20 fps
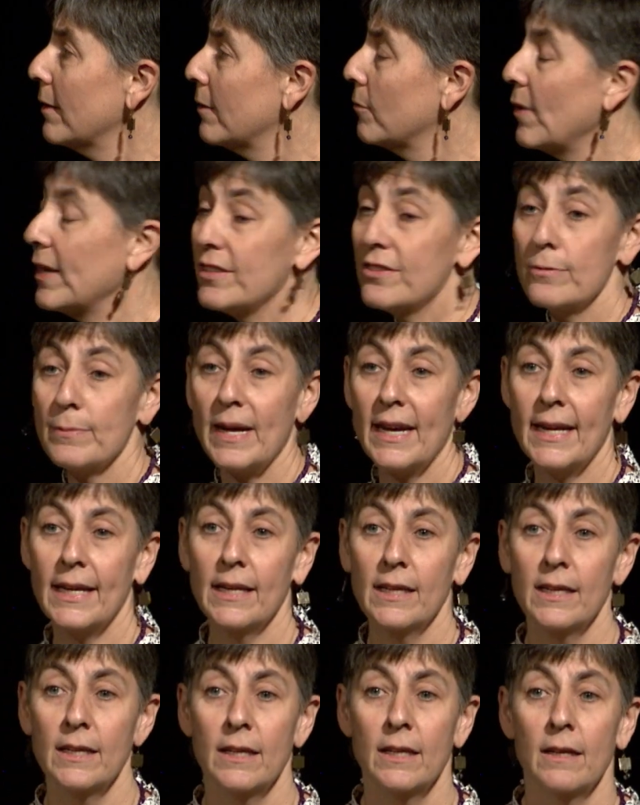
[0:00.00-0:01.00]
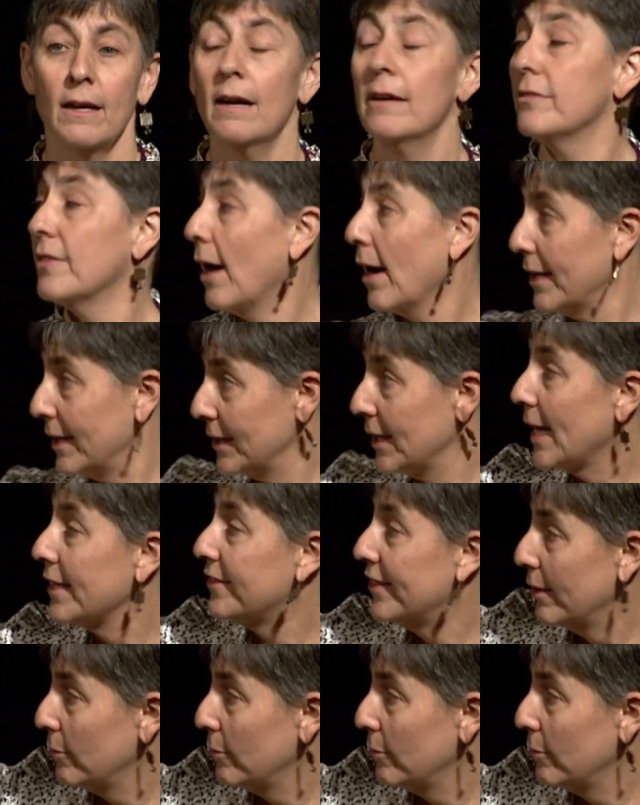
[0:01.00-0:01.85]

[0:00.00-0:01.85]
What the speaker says: went to Adelante